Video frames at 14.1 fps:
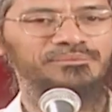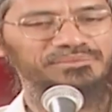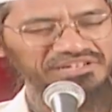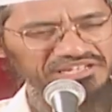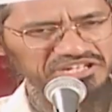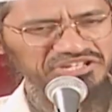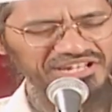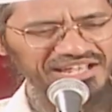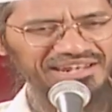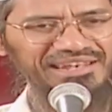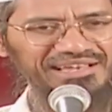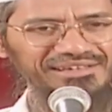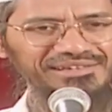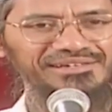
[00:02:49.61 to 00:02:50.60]
But
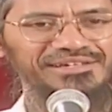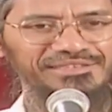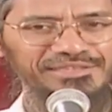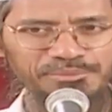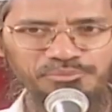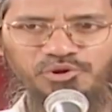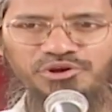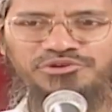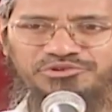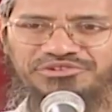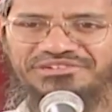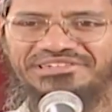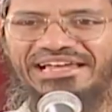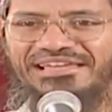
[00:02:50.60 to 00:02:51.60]
inshallah, the more you
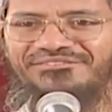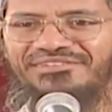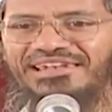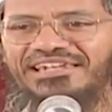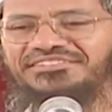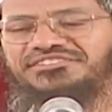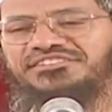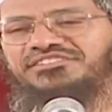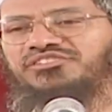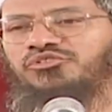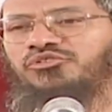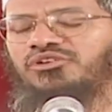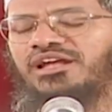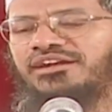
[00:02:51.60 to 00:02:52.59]
strive, Allah says
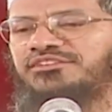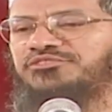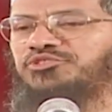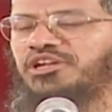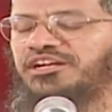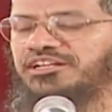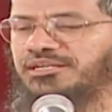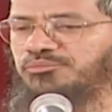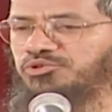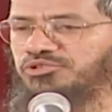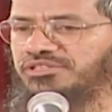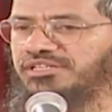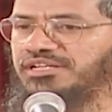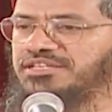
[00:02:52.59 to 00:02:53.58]
in the Quran in Surah
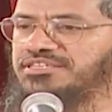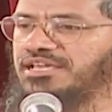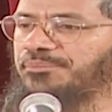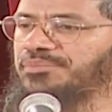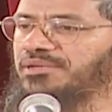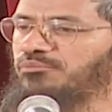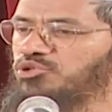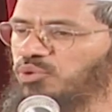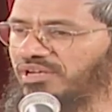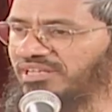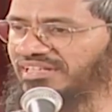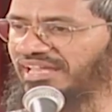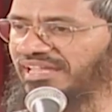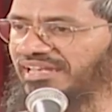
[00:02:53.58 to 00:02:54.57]
Al-Kabut, chapter number
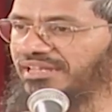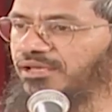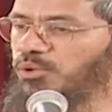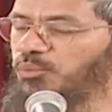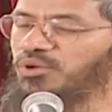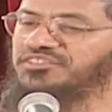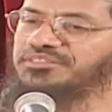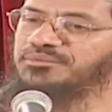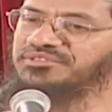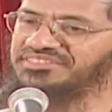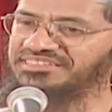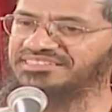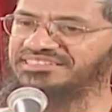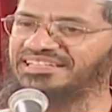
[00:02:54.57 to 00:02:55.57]
29, verse number
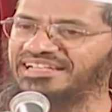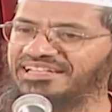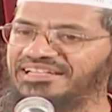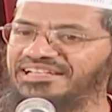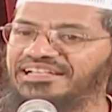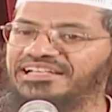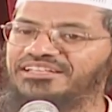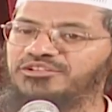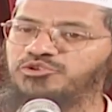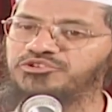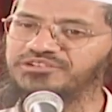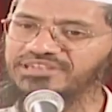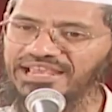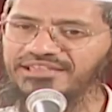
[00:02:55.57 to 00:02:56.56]
69. You
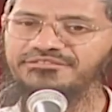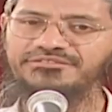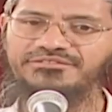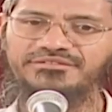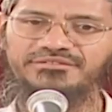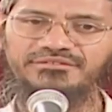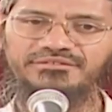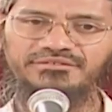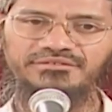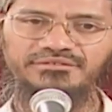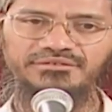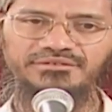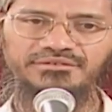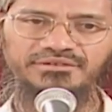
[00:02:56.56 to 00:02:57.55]
strive
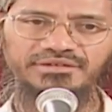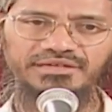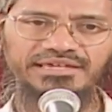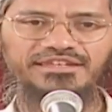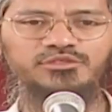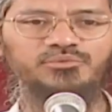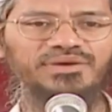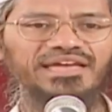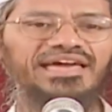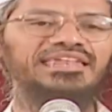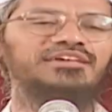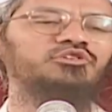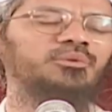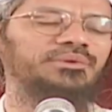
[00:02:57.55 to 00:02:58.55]
in his way
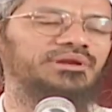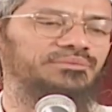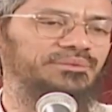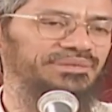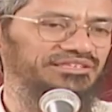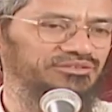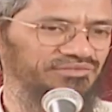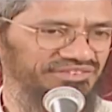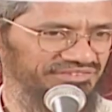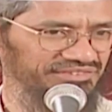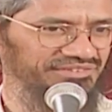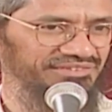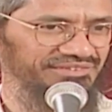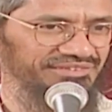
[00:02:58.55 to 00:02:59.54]
and he will open up the
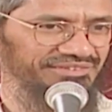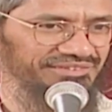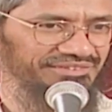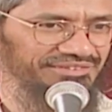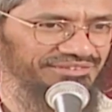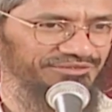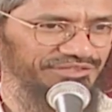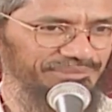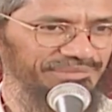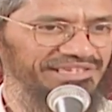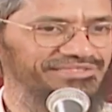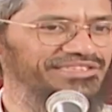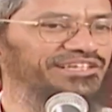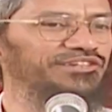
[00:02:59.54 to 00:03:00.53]
pathways. So the
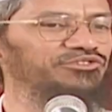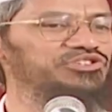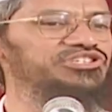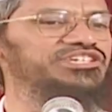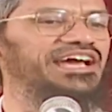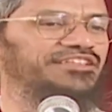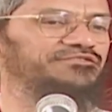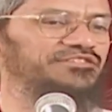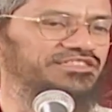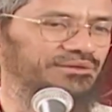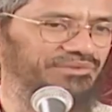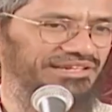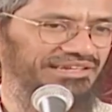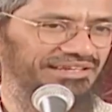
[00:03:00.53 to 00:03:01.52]
main thing you're doing, jihad fi
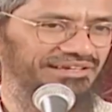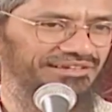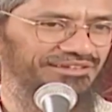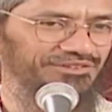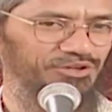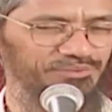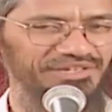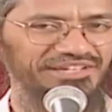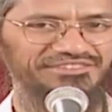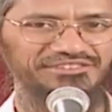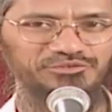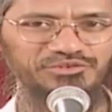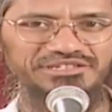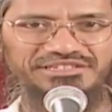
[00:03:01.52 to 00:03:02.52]
sabilillah. Hope that
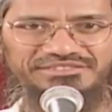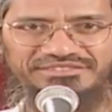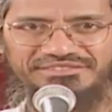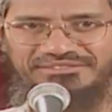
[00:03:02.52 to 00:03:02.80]
answers the question.